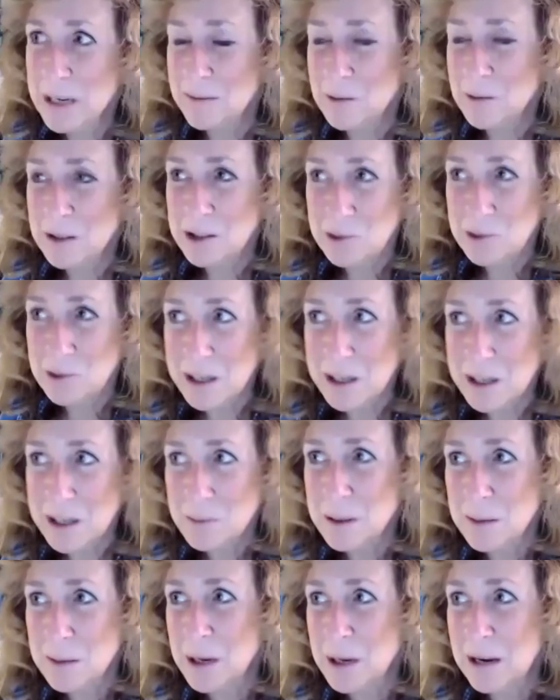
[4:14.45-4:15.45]
what strikes me
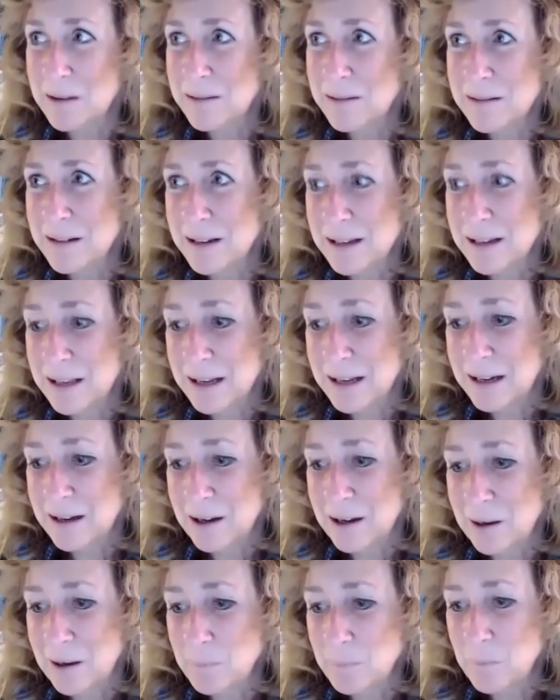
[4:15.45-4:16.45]
about
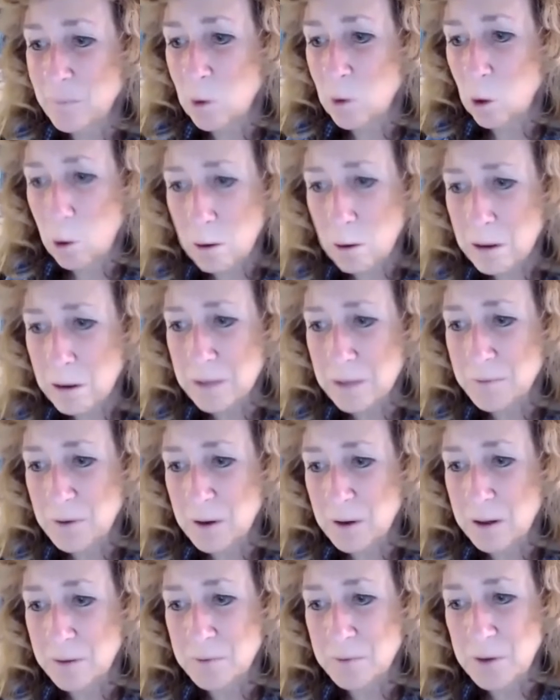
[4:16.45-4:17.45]
um, all of,
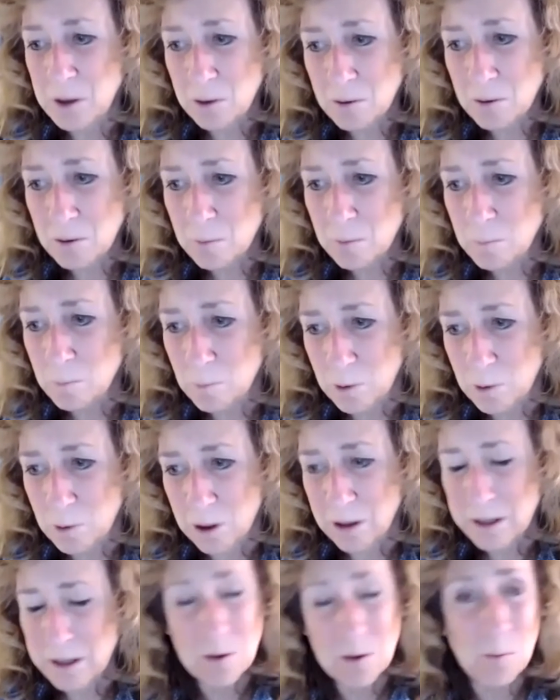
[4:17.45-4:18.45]
of your
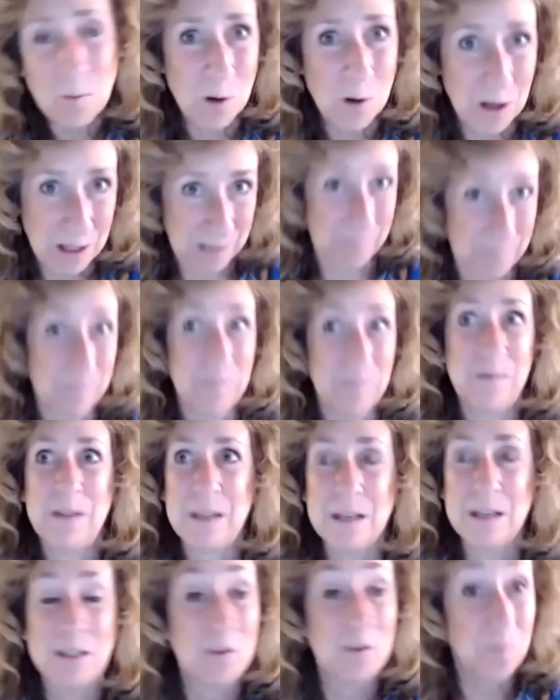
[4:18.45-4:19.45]
work, your work
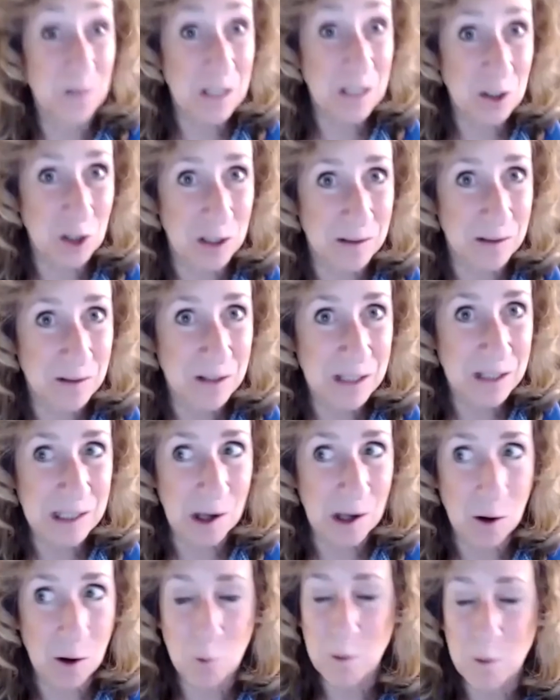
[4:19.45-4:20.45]
is fiction.
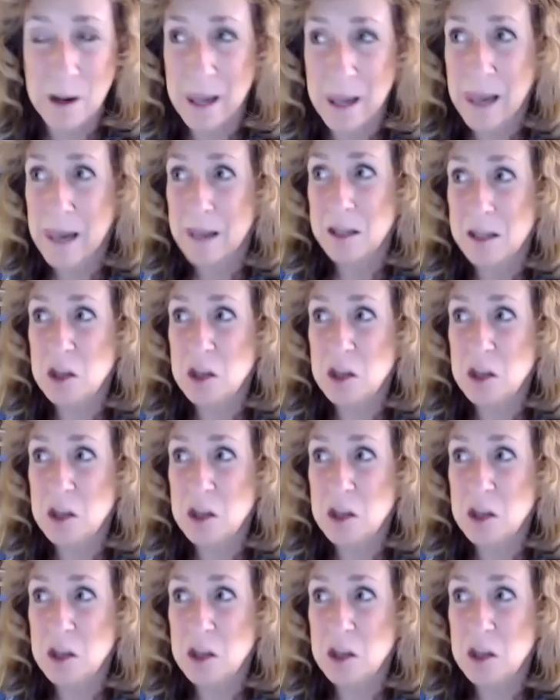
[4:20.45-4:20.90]
So yeah.